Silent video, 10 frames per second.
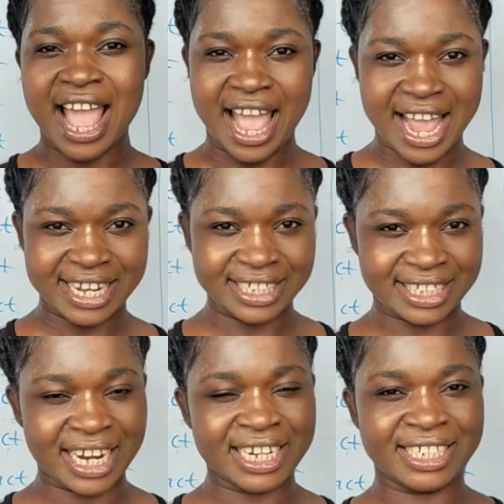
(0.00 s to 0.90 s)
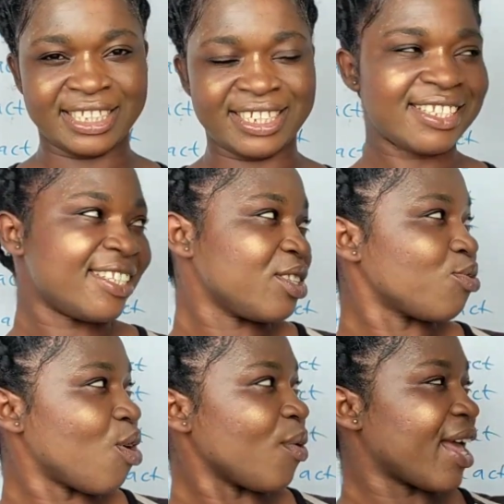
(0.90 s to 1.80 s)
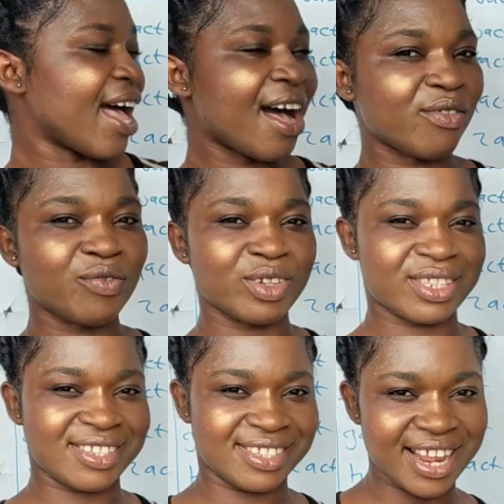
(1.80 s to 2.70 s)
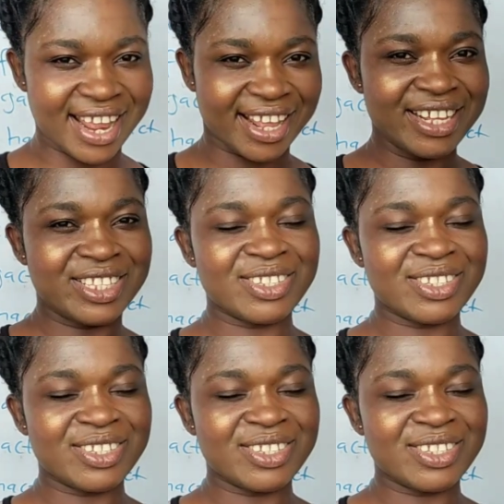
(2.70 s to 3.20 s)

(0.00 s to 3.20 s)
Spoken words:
and this is what we have for today.